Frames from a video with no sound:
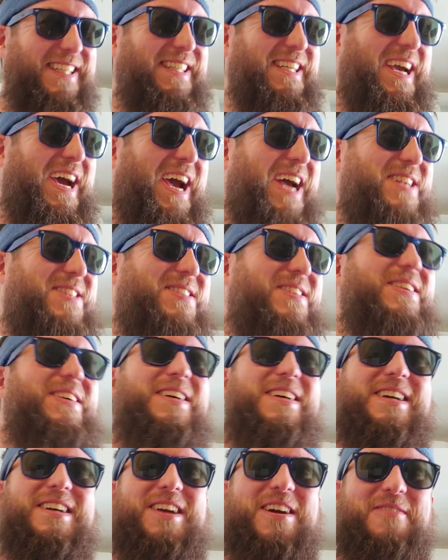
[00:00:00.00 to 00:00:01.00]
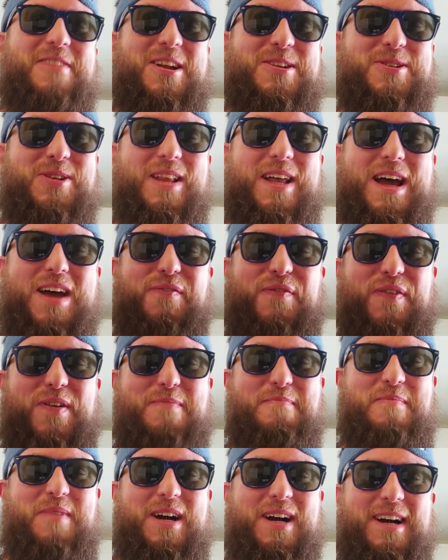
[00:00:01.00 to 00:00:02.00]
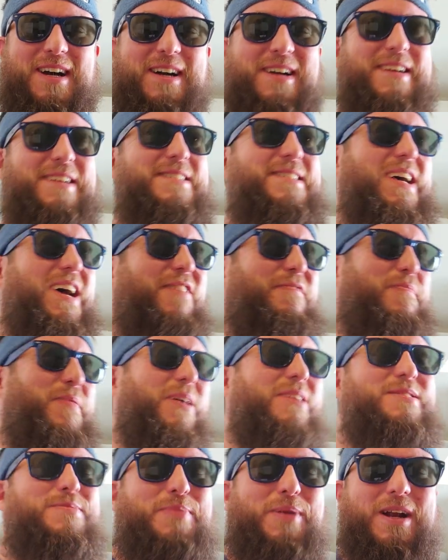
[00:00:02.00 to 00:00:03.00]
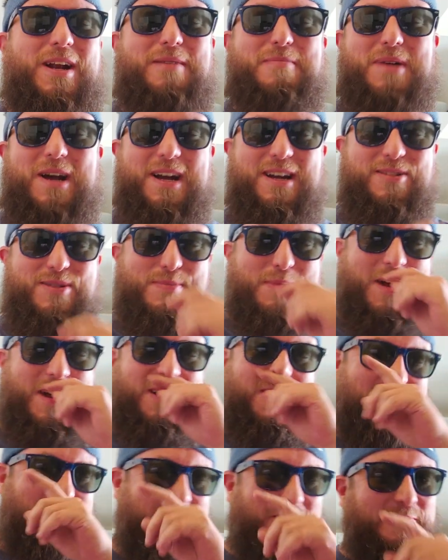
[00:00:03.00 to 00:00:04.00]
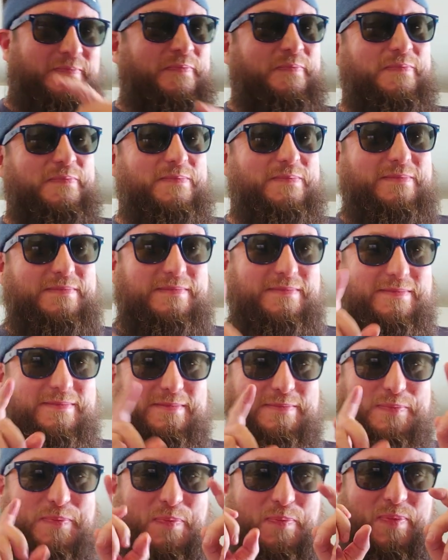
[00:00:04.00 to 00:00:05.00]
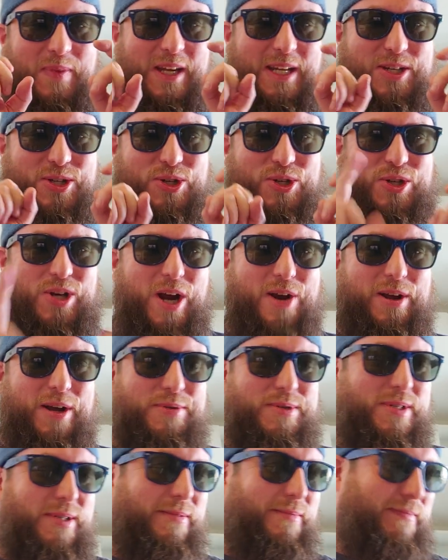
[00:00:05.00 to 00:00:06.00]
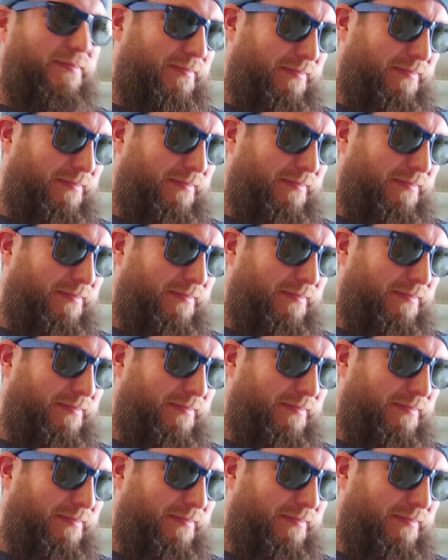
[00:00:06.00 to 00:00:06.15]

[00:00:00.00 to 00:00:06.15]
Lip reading: Yes! Coming at you live from Daft Punk's playing at my house, Shout out.